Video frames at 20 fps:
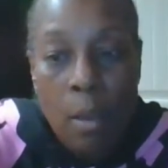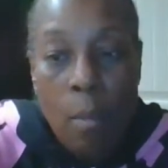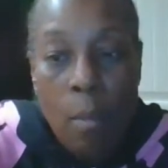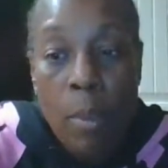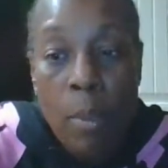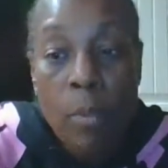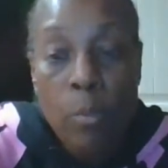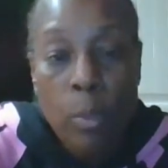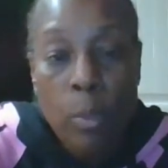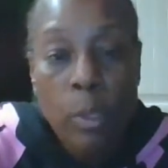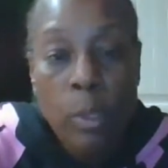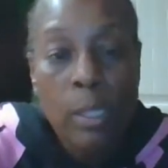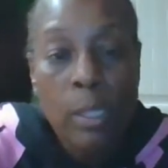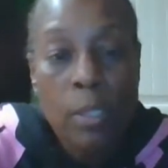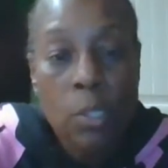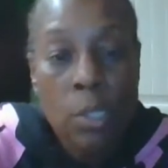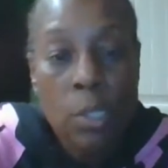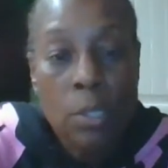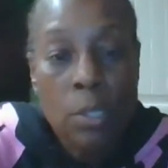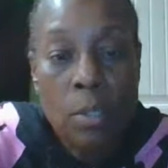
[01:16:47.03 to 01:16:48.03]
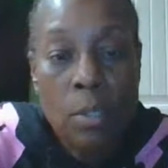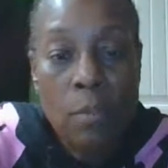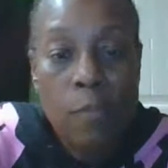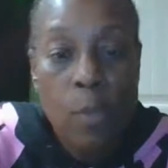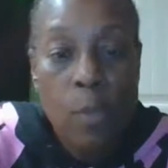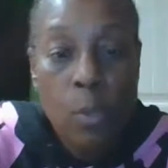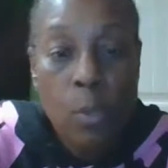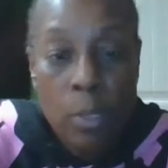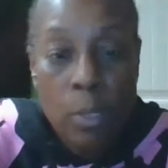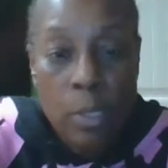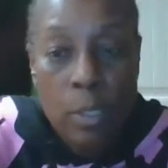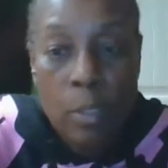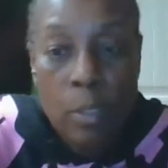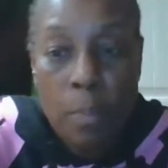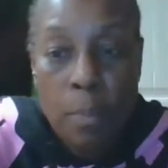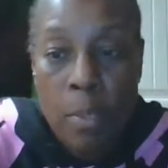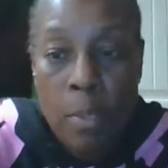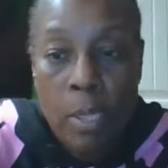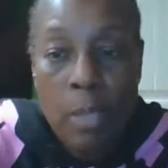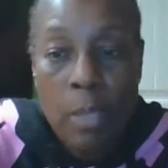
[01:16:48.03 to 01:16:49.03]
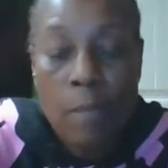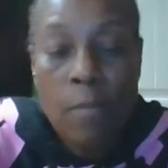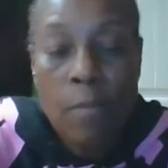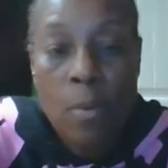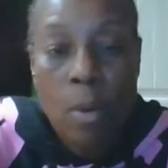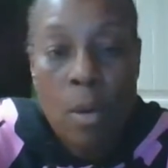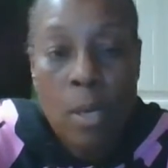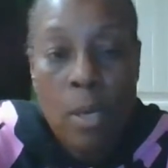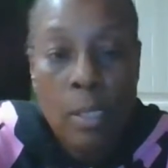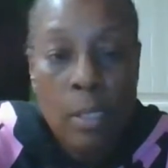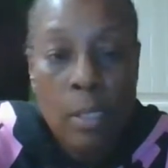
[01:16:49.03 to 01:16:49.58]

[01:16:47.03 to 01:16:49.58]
But really, just the focus is praying for R.